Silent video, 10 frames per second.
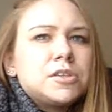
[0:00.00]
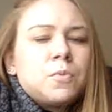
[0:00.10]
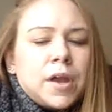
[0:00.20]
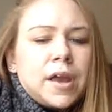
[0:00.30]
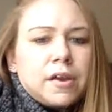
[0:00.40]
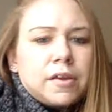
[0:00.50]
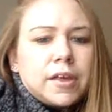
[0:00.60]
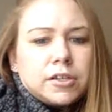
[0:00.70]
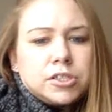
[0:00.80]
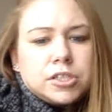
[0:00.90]
aware
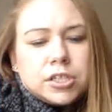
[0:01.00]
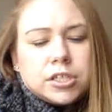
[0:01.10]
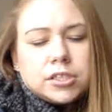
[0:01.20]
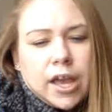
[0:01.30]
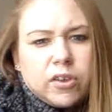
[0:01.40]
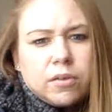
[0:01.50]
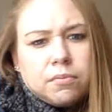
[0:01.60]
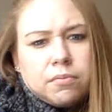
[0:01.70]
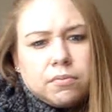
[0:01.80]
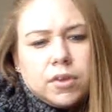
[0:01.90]
that she's
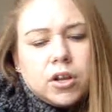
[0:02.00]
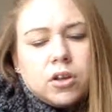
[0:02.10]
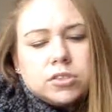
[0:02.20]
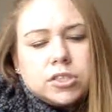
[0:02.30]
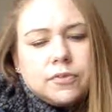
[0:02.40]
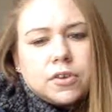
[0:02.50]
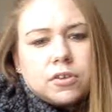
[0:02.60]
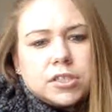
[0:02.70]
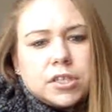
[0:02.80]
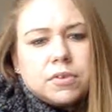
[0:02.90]
having,
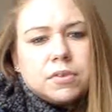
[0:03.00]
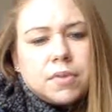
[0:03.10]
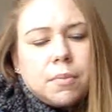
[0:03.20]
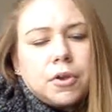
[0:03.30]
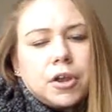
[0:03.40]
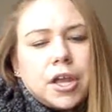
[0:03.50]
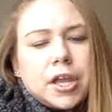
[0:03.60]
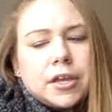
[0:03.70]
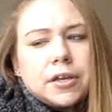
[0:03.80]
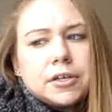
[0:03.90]
difficulty with
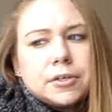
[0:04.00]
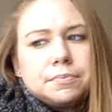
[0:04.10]
memory.